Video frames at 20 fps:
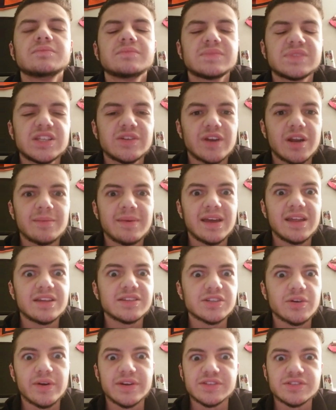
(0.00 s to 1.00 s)
See what I meant?
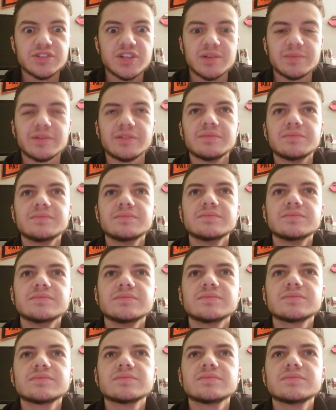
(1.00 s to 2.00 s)
He's always in trouble.
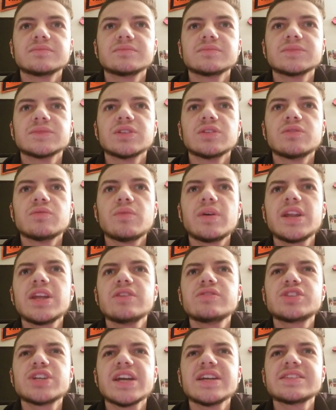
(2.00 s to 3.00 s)
What are
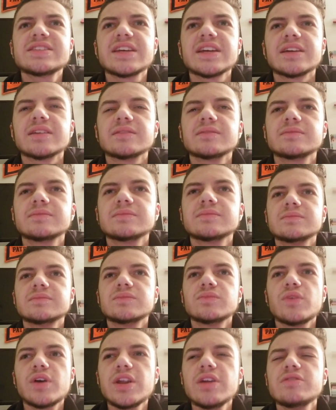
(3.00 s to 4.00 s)
you chasing?
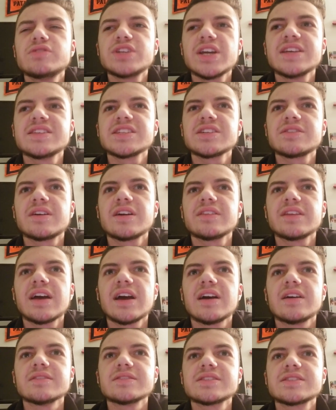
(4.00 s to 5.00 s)
What are you chasing around the
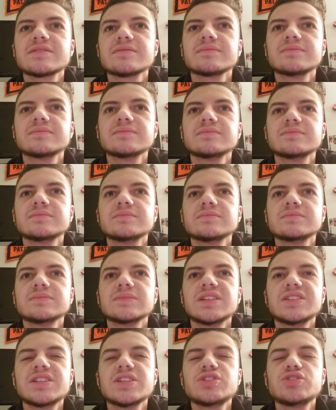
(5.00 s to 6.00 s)
house?
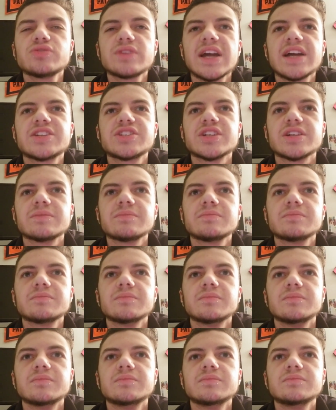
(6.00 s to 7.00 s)
Did you catch it?
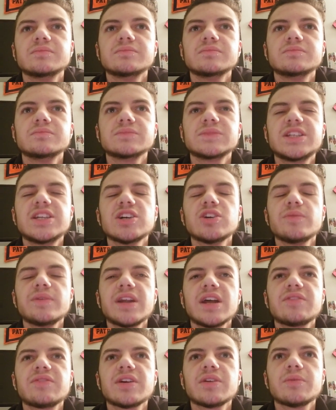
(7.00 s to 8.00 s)
Kill
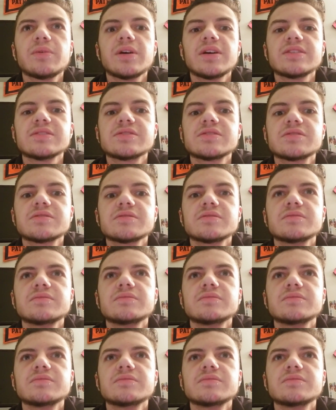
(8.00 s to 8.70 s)
whatever it was.